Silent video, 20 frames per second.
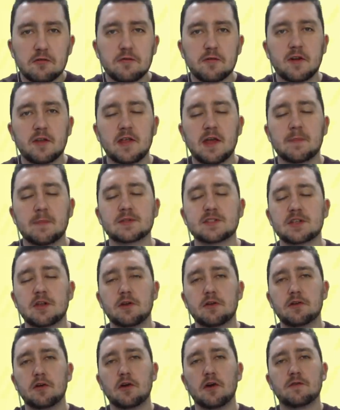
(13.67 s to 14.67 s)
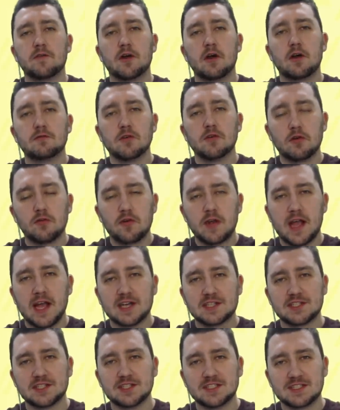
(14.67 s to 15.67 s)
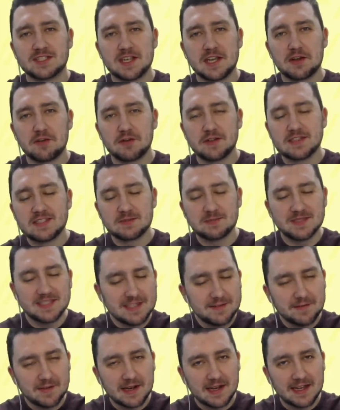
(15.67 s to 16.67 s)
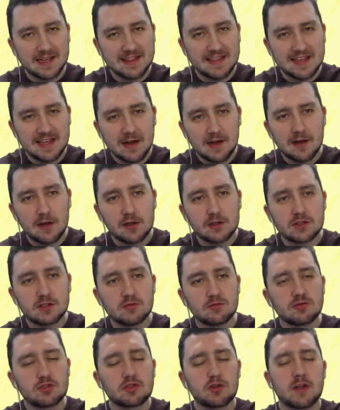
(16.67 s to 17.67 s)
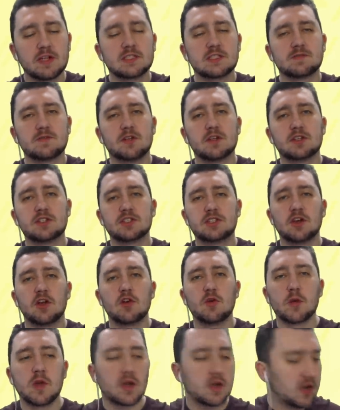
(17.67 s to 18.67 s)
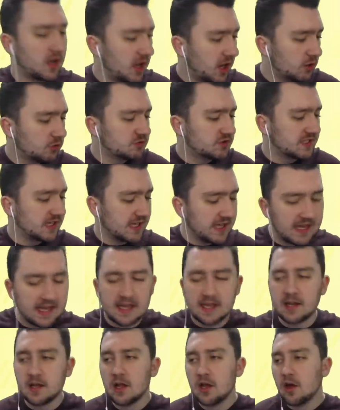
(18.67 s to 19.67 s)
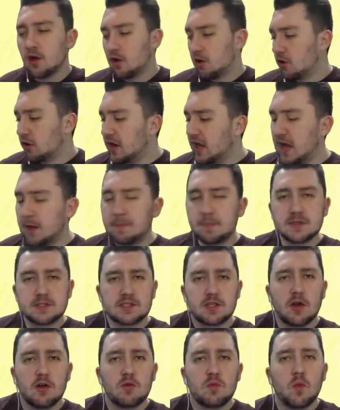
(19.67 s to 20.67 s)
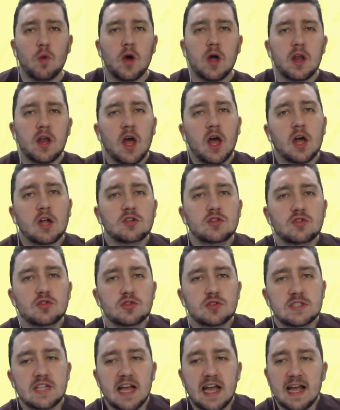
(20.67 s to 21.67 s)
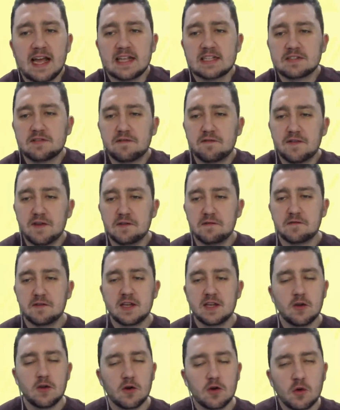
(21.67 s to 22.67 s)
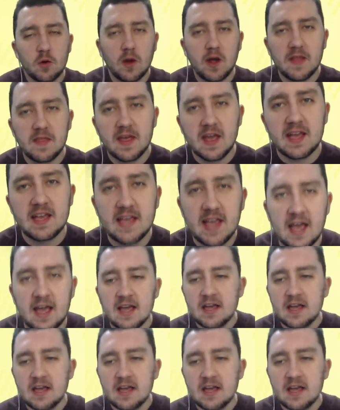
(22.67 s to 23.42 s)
for another episode of our Raw Reaction series, specifically the Arsenal Transfer Show. We are closing in on episode 150, not quite there yet.